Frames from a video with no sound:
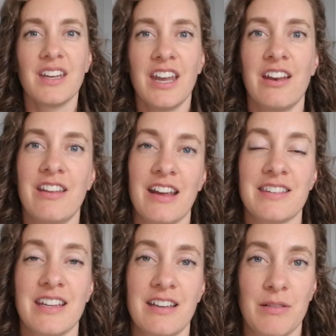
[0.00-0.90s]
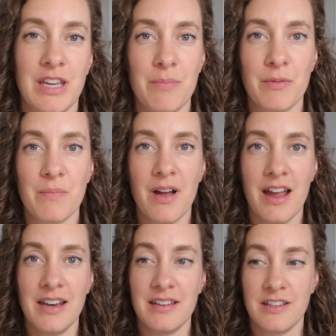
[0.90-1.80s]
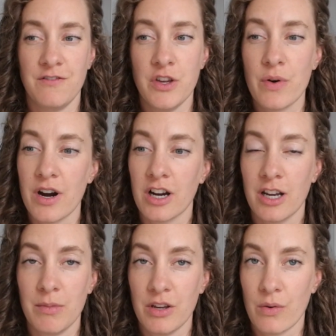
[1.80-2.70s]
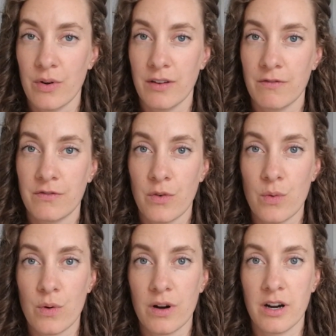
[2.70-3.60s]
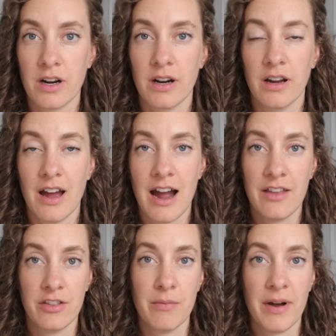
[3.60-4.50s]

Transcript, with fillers: Now the next thing to keep in mind is if you are gonna be going for either the